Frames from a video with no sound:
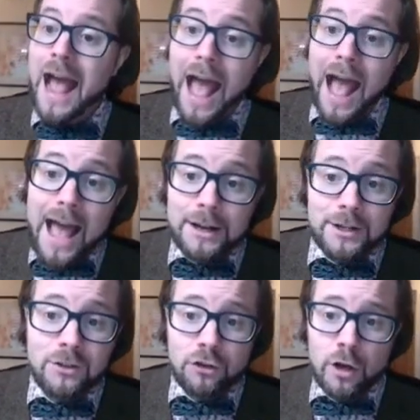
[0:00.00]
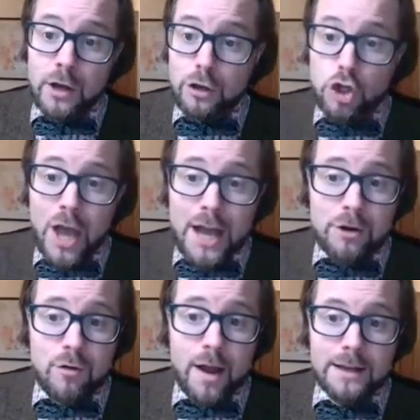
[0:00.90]
and
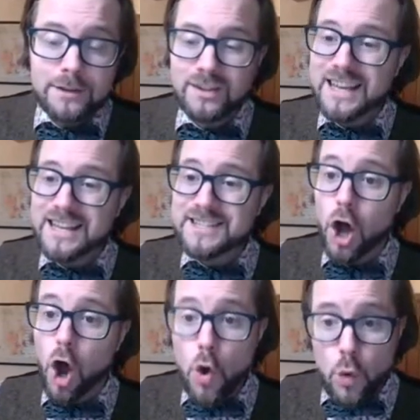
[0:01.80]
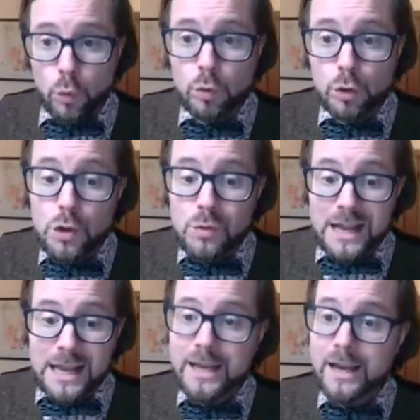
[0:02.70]
generate its own
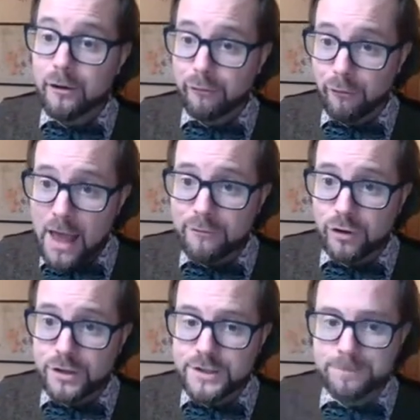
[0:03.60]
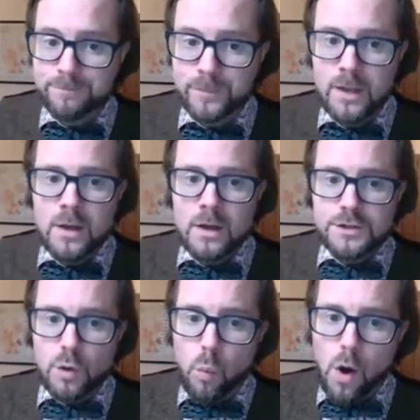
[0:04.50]
unique flavors.
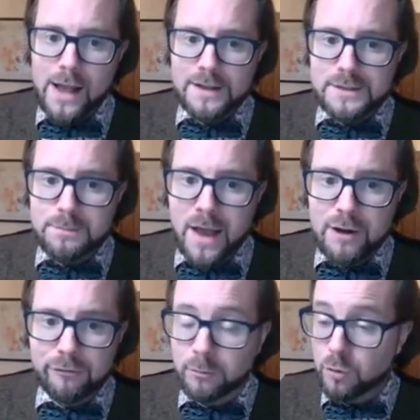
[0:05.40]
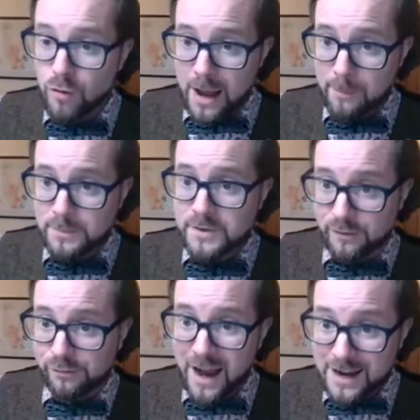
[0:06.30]
So, wines made from grapes
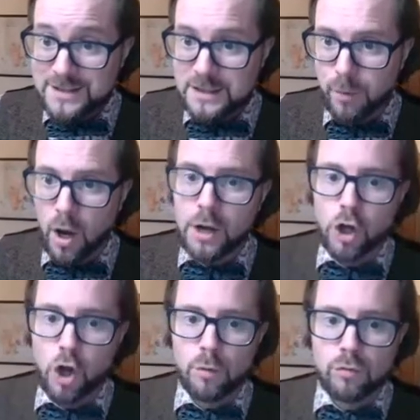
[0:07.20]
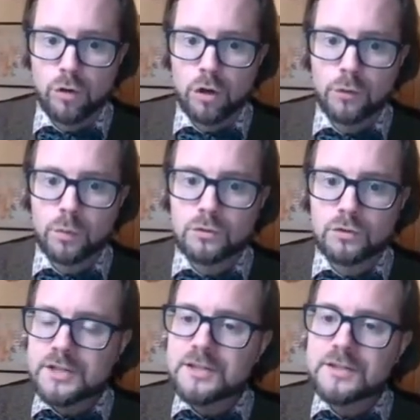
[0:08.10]
affected by noble rot will
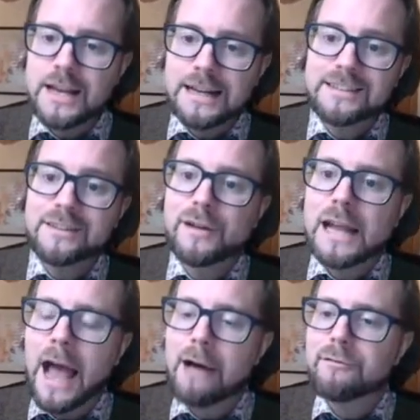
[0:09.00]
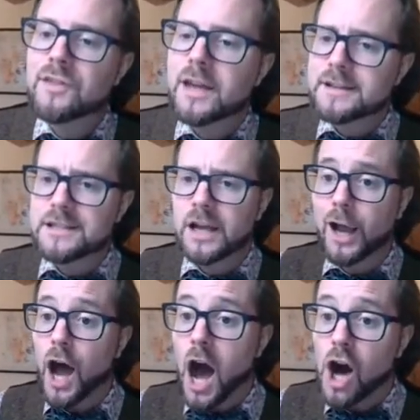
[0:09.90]
distinctively have things
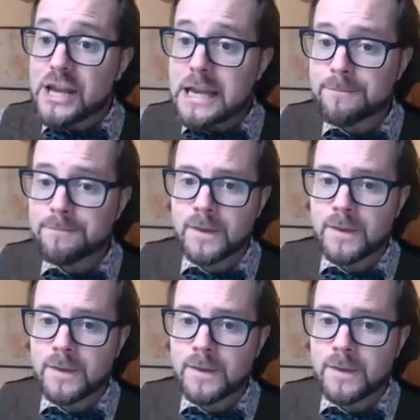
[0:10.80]
like honey,